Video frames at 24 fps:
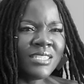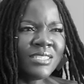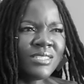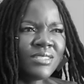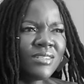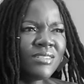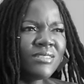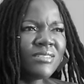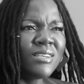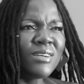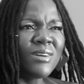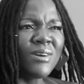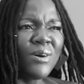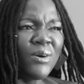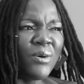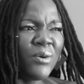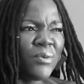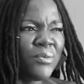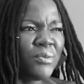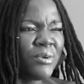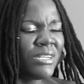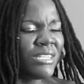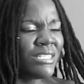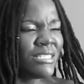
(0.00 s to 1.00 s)
So I was like, oh,
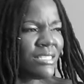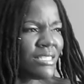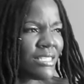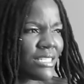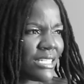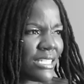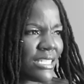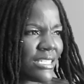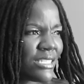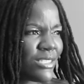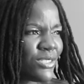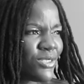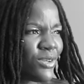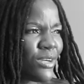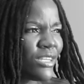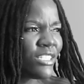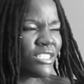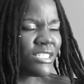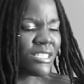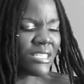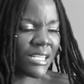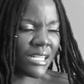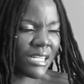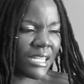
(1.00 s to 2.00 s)
what is this? So I
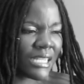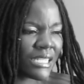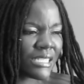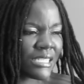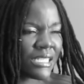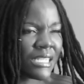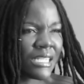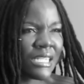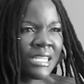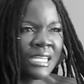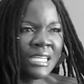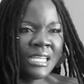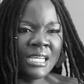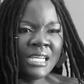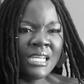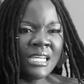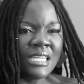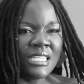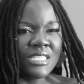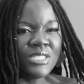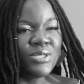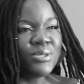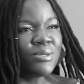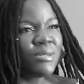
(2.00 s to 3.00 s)
just clicked
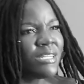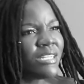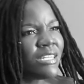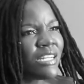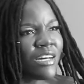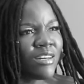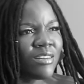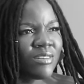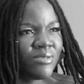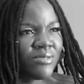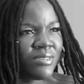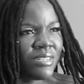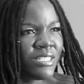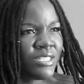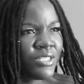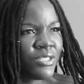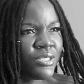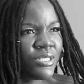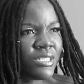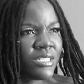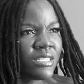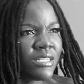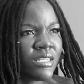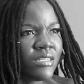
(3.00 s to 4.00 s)
into it out of interest.